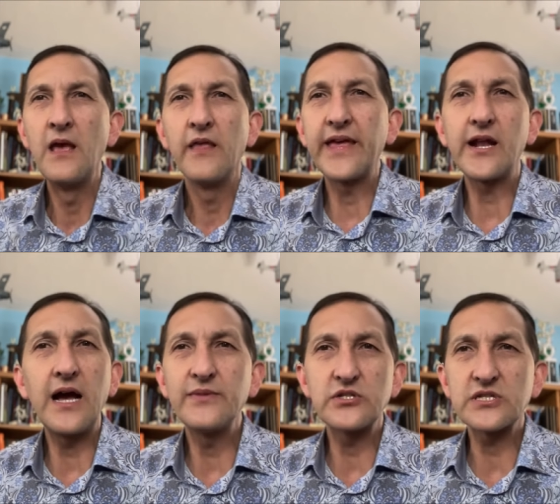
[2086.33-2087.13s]
that
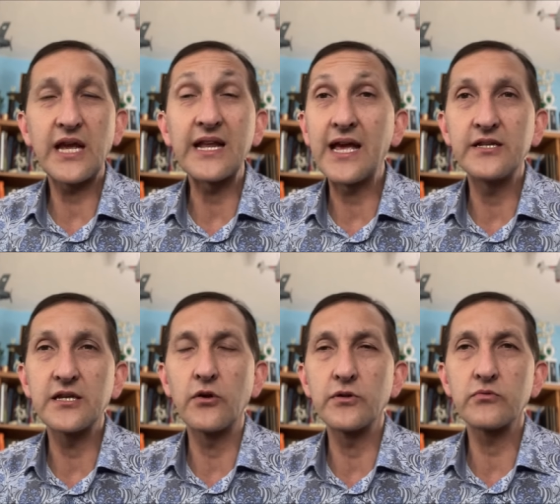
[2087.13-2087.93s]
hobby just kind of had to
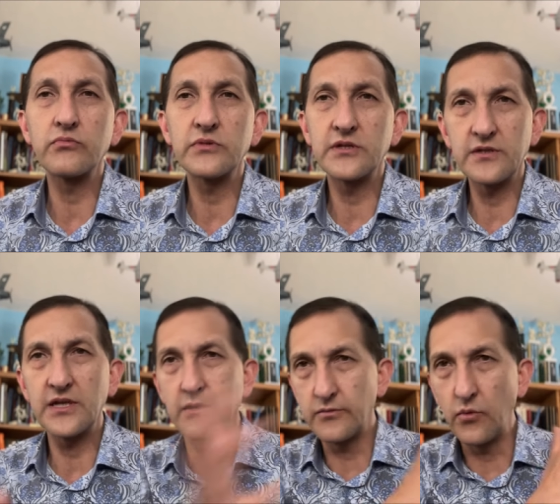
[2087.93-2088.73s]
go to the, to, you
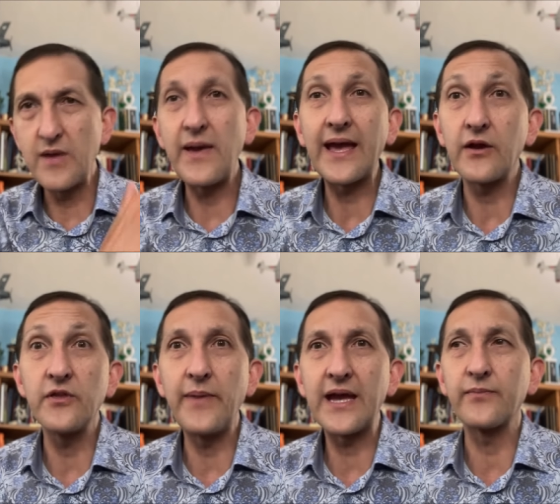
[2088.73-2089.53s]
know, way back on the
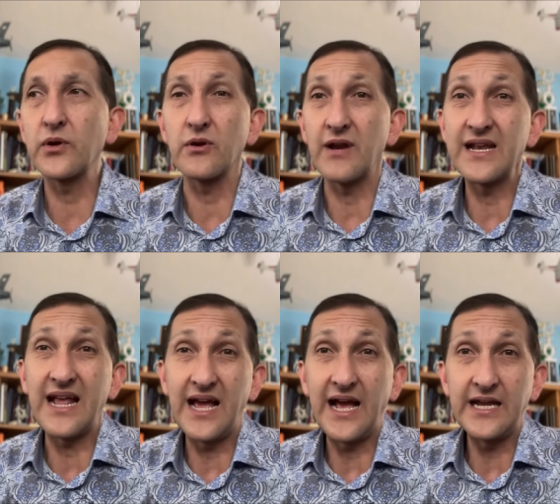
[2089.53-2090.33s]
back burner. And
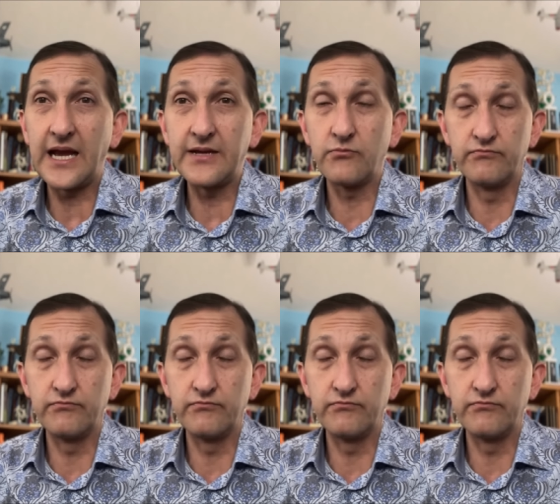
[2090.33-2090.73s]
I, I